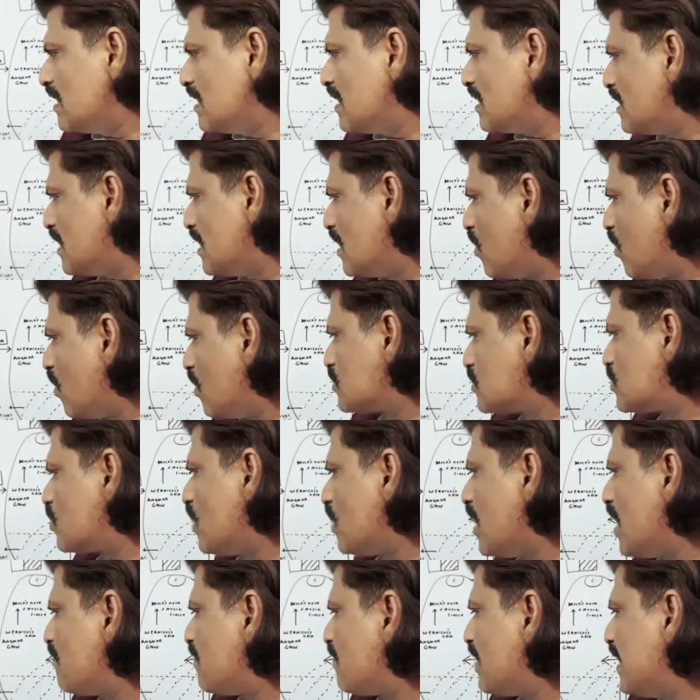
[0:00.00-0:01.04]
They will also
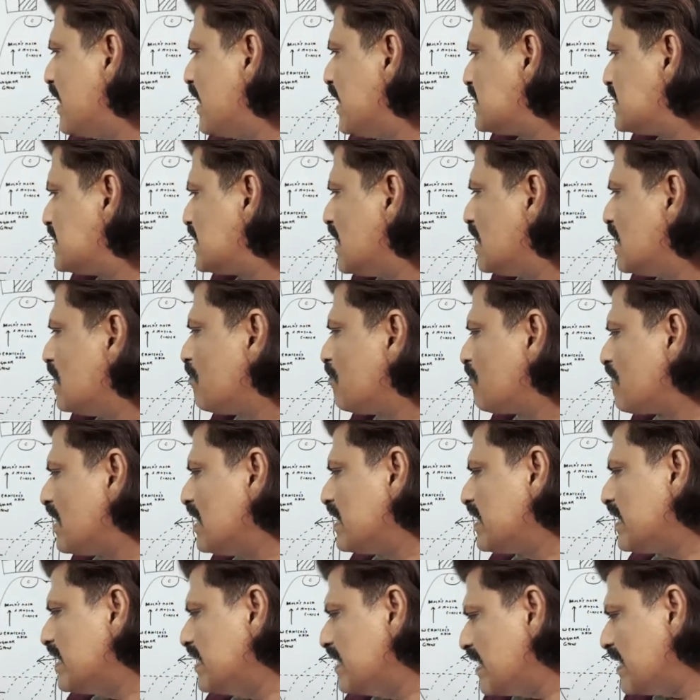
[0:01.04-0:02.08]
have alexia,
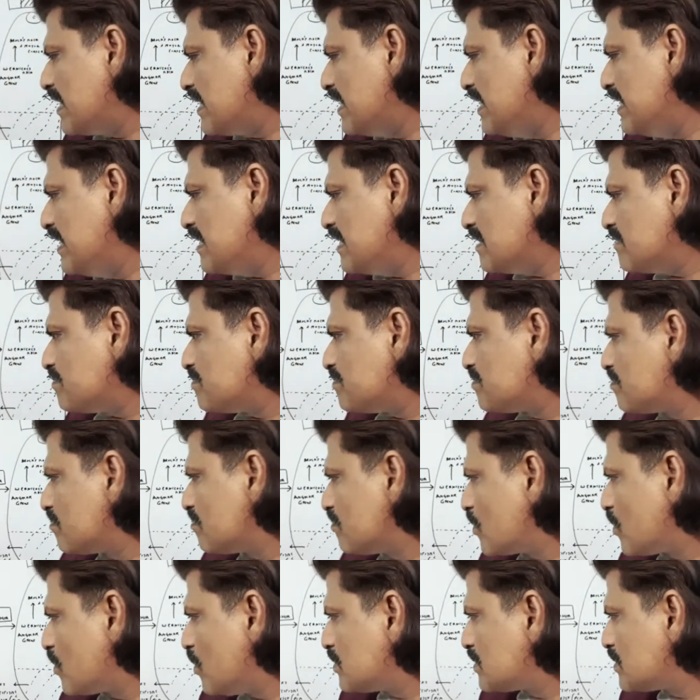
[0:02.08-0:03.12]
difficulty in
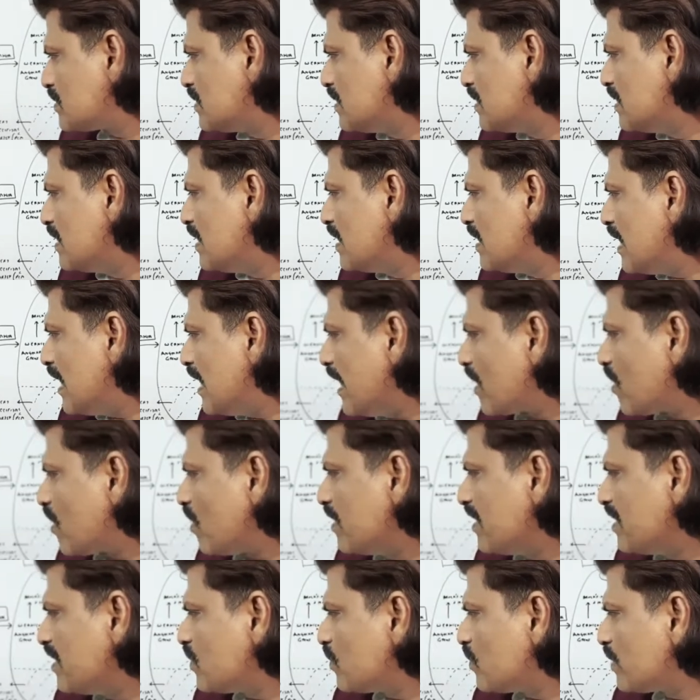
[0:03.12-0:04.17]
reading, because
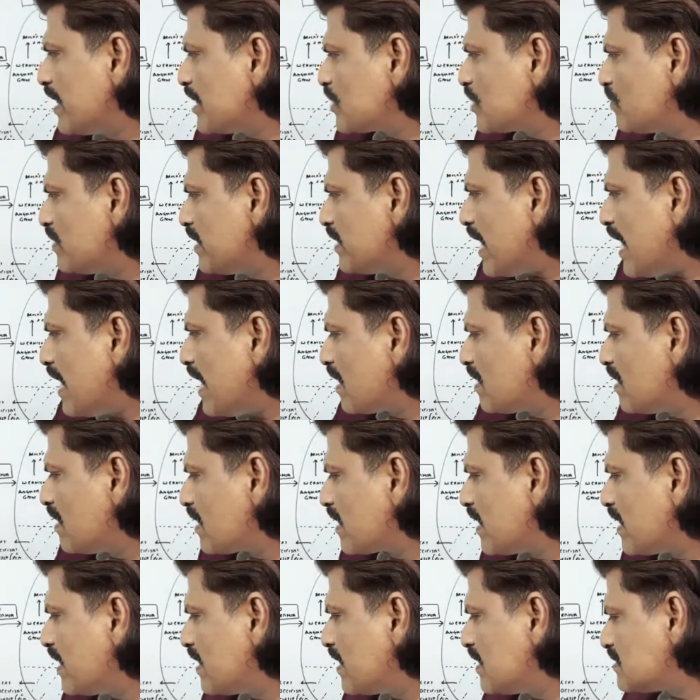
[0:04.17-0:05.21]
according to Gerstmann, anger
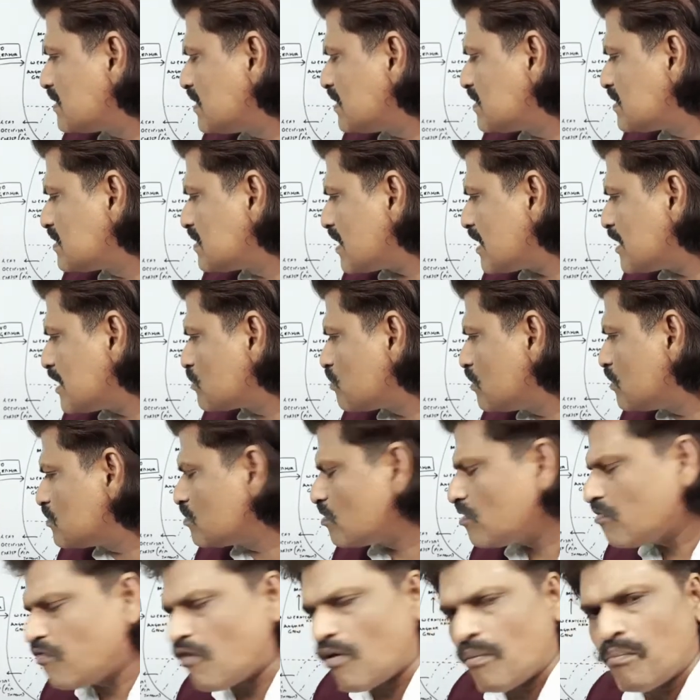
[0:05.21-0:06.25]
gyrus is
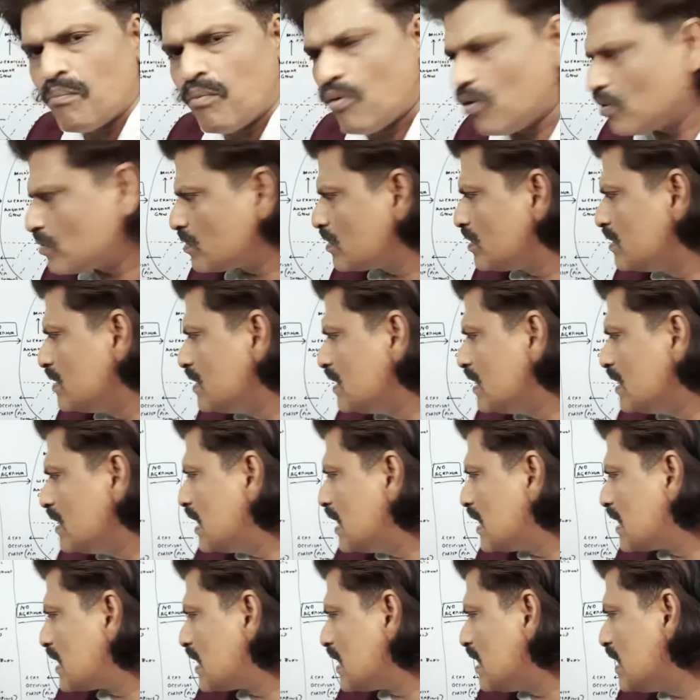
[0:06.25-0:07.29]
responsible for both
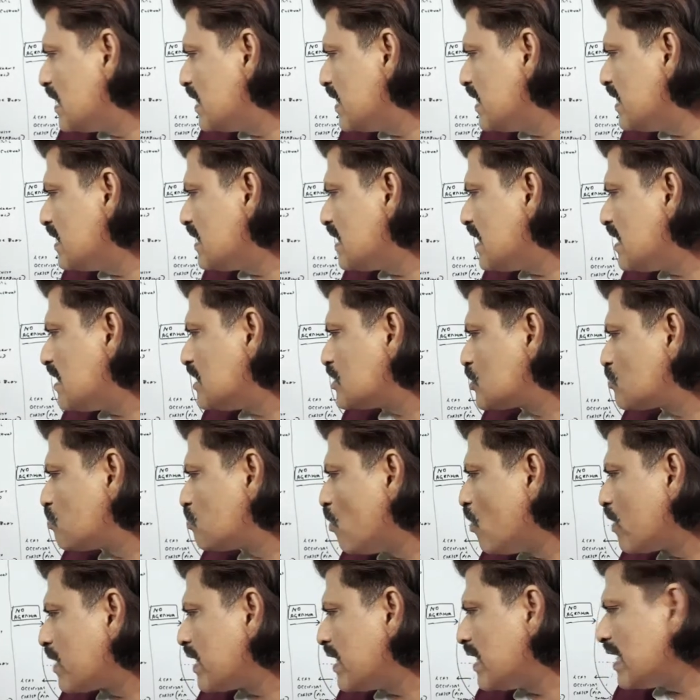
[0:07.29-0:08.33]
turning the
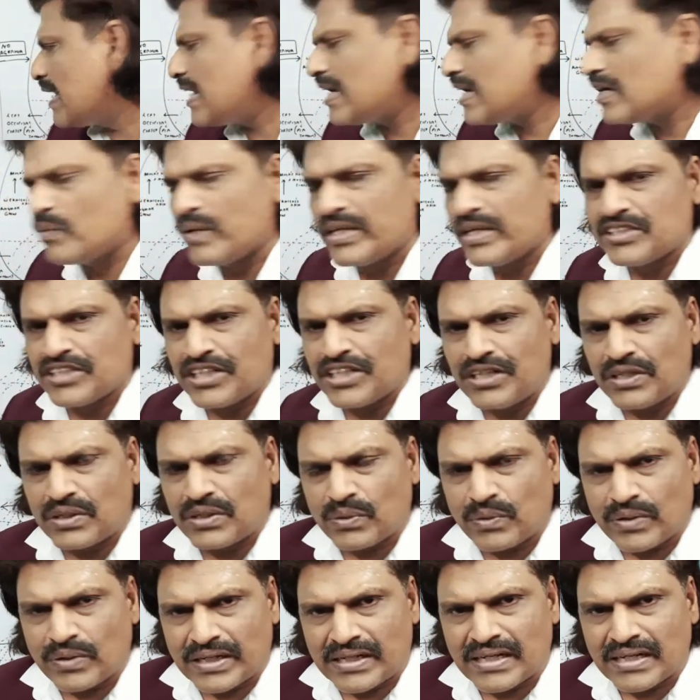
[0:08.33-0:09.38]
spoken language
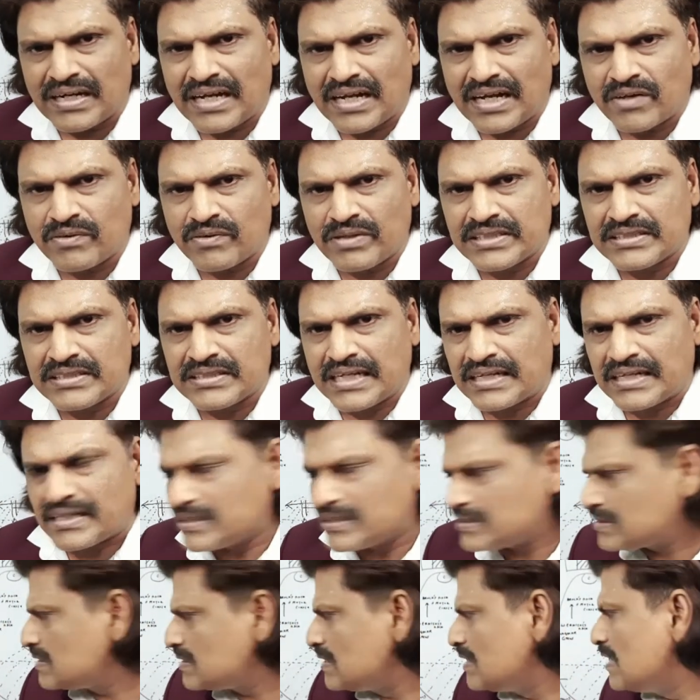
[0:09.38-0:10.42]
into written language, that
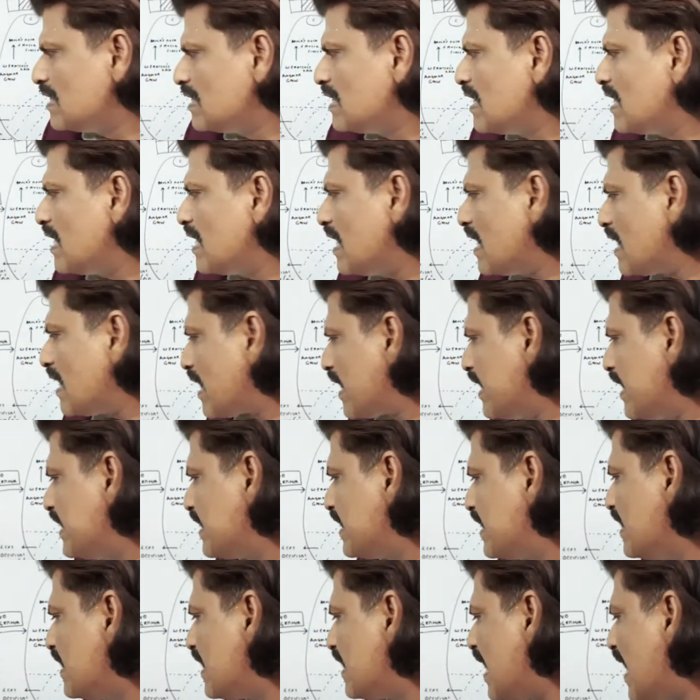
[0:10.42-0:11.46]
is
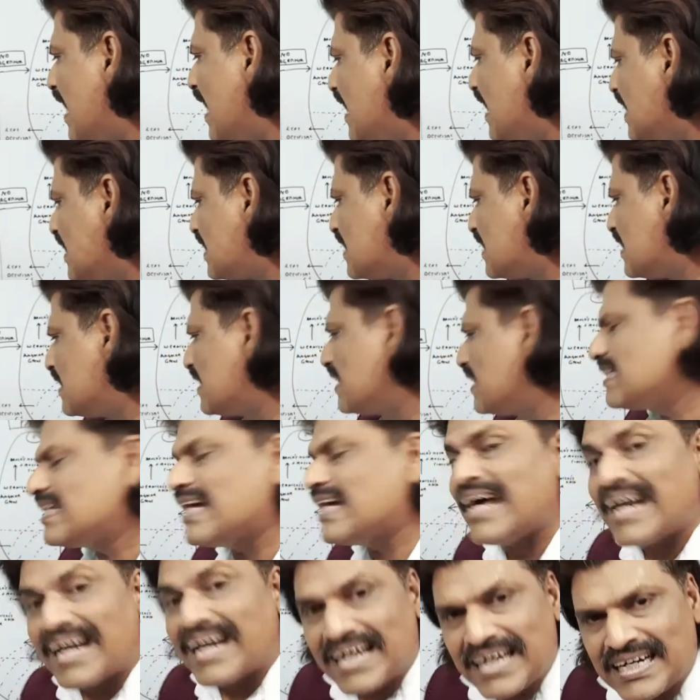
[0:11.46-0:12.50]
writing, and turning
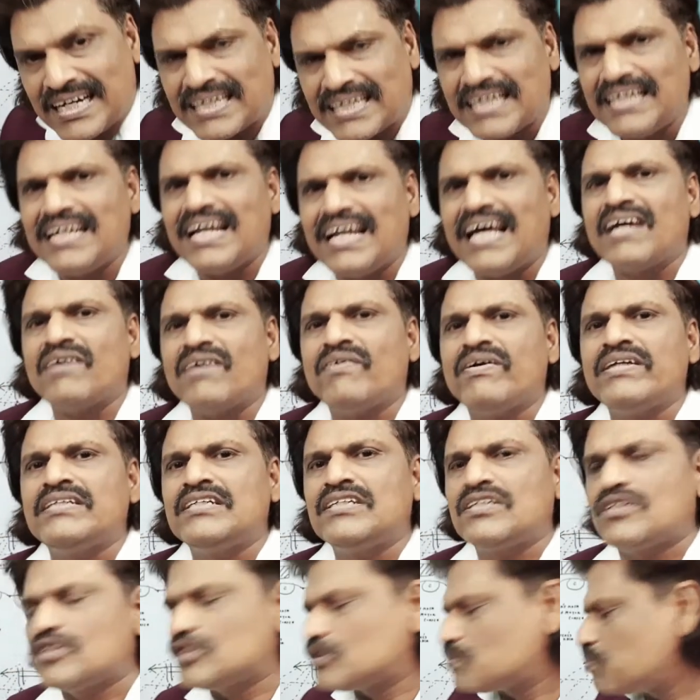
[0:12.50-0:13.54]
the written language
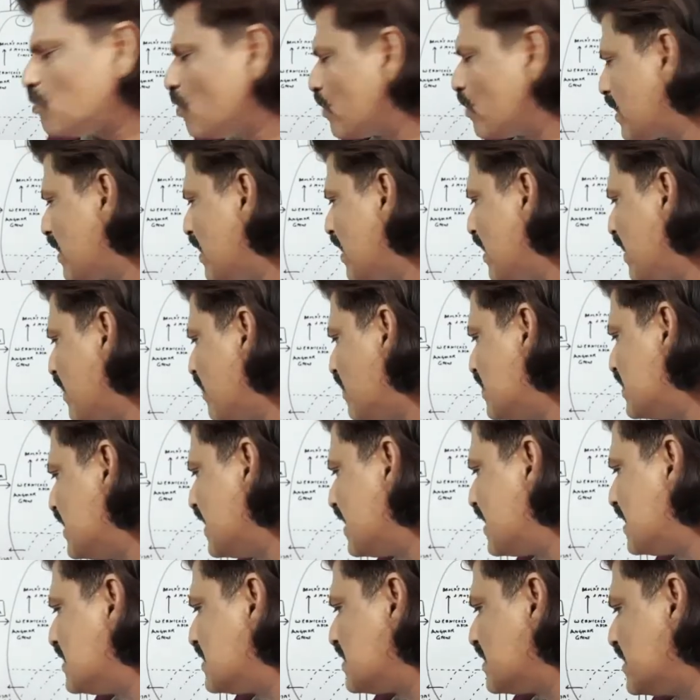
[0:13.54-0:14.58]
into spoken language,
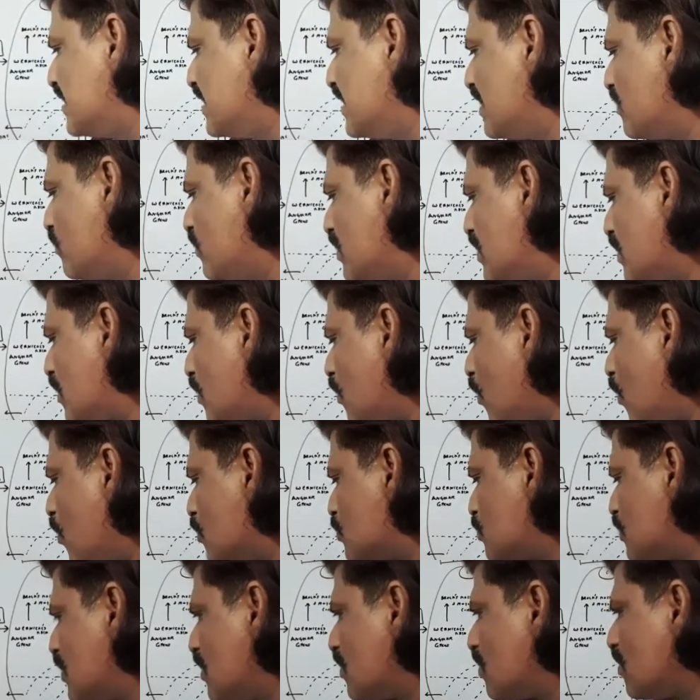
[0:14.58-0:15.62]
that is reading, where the
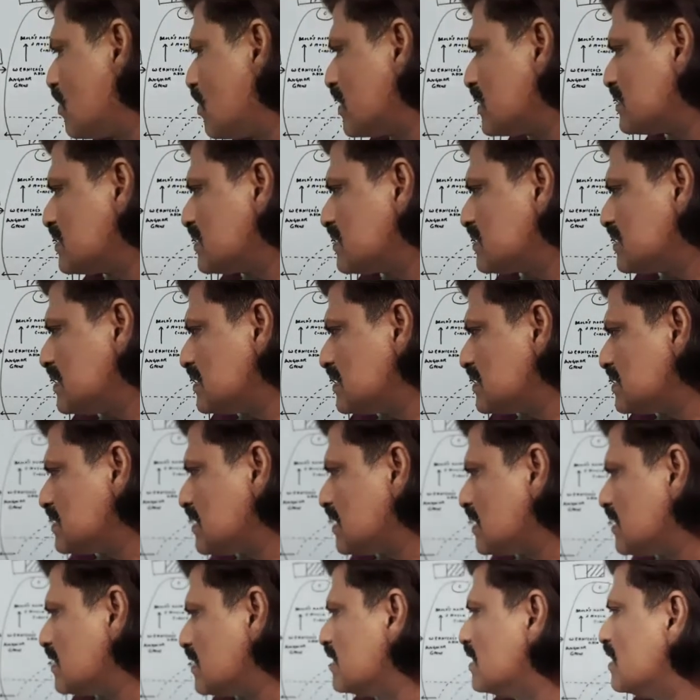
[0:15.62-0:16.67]
occipital cortex is
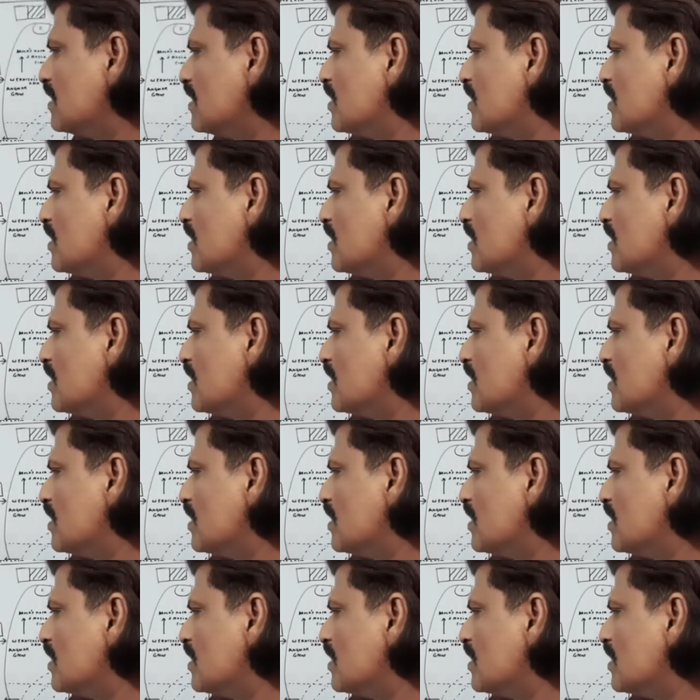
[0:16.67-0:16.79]
necessary.